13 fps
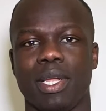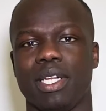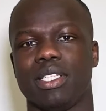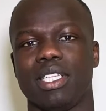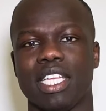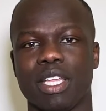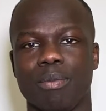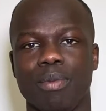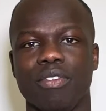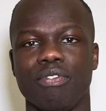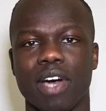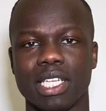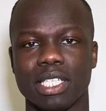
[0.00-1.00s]
but it can
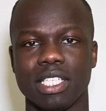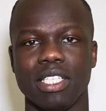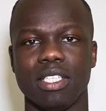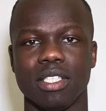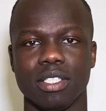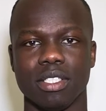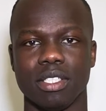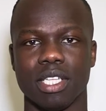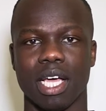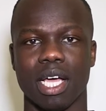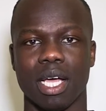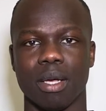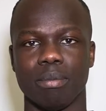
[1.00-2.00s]
be vastly
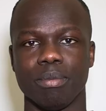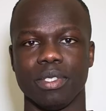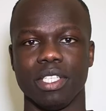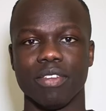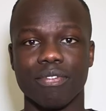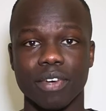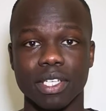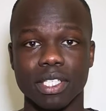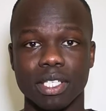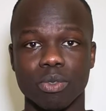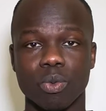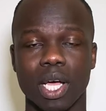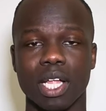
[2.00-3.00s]

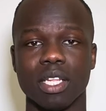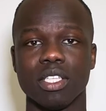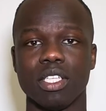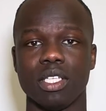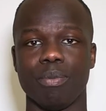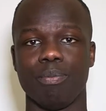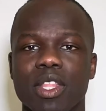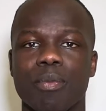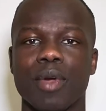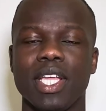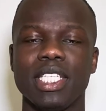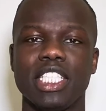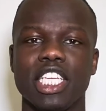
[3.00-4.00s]
different as well. The
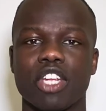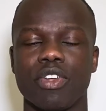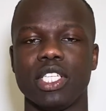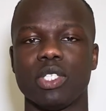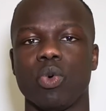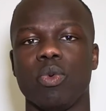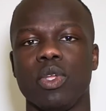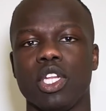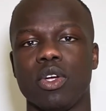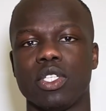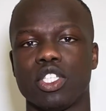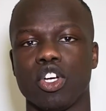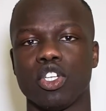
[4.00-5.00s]
brain secretes what we
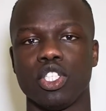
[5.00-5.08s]
know as